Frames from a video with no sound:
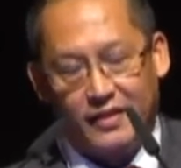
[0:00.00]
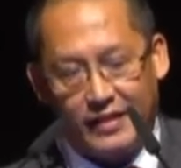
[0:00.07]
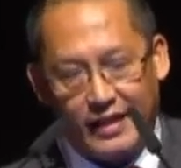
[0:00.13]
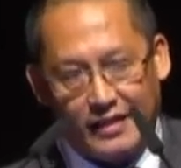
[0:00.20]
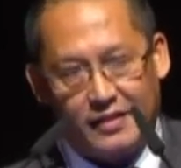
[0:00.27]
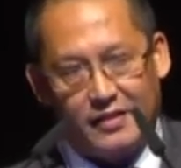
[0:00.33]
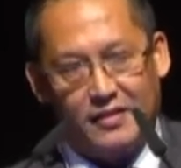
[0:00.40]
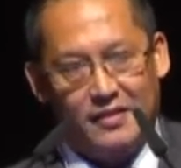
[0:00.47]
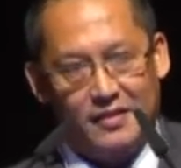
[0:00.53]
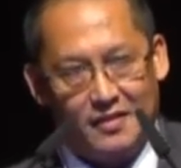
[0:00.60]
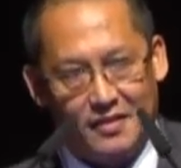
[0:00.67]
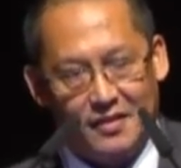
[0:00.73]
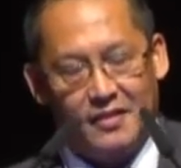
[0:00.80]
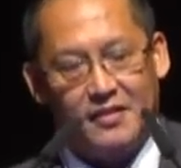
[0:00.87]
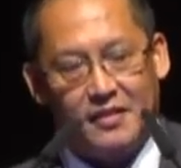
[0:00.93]
Yes,
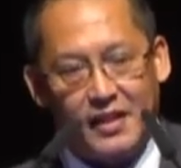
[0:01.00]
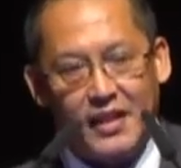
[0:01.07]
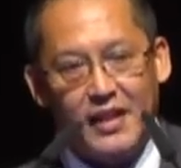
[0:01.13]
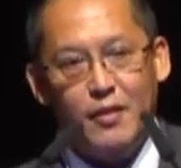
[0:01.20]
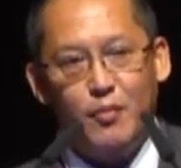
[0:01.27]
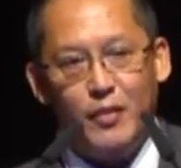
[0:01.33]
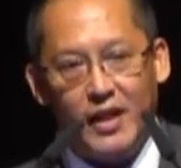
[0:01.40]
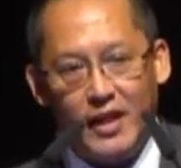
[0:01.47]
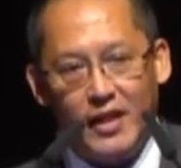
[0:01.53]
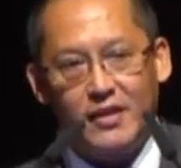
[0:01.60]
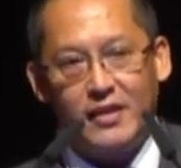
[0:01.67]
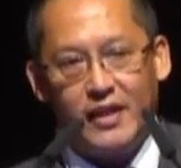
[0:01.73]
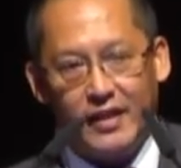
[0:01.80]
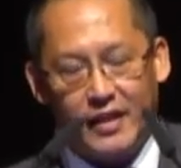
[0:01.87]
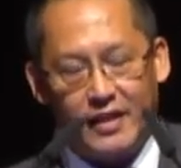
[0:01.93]
3
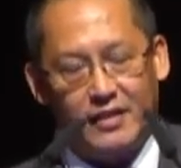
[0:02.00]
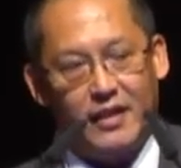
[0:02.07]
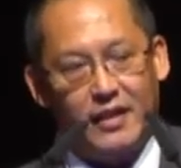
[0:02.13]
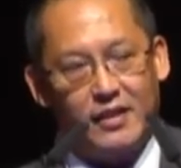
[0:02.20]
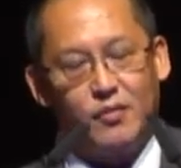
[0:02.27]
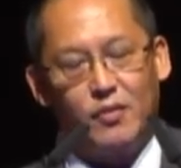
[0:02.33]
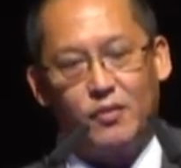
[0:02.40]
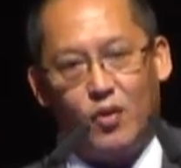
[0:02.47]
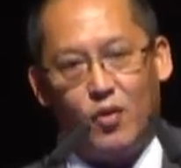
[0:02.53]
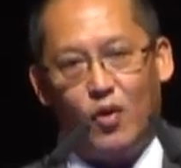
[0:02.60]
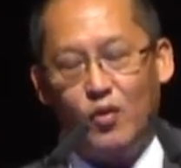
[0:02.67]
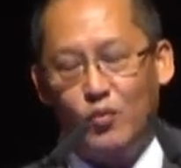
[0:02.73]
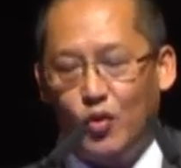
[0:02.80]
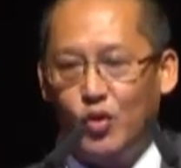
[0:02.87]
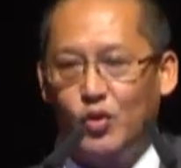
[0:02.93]
million ringgit. That is
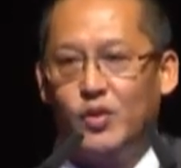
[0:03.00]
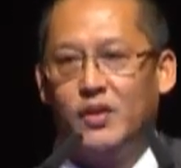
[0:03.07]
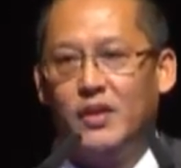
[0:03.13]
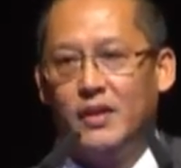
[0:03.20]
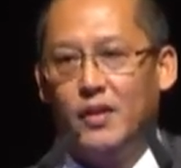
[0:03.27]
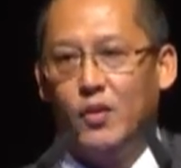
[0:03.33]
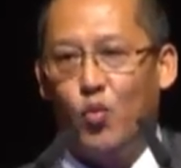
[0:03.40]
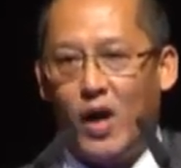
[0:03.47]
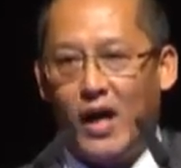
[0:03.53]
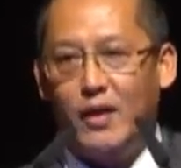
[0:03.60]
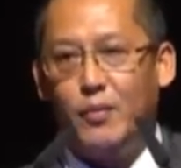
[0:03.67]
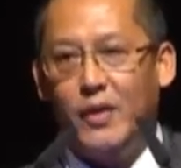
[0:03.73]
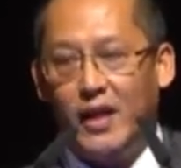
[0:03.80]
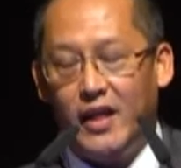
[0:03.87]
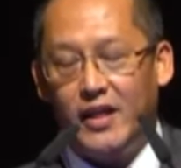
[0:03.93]
almost
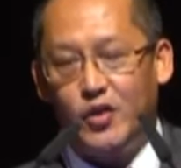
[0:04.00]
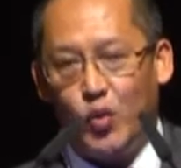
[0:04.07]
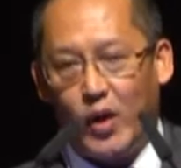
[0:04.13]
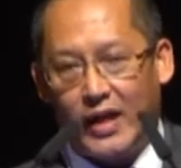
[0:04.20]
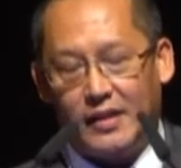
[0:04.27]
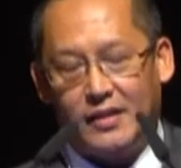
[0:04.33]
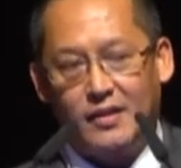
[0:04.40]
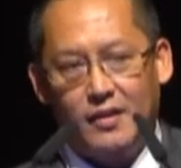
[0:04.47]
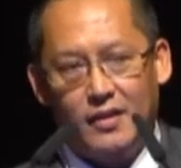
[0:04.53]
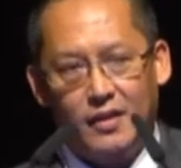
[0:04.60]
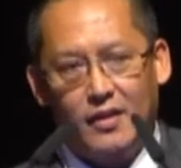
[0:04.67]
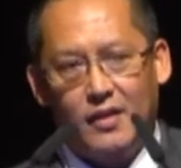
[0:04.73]
1 million US.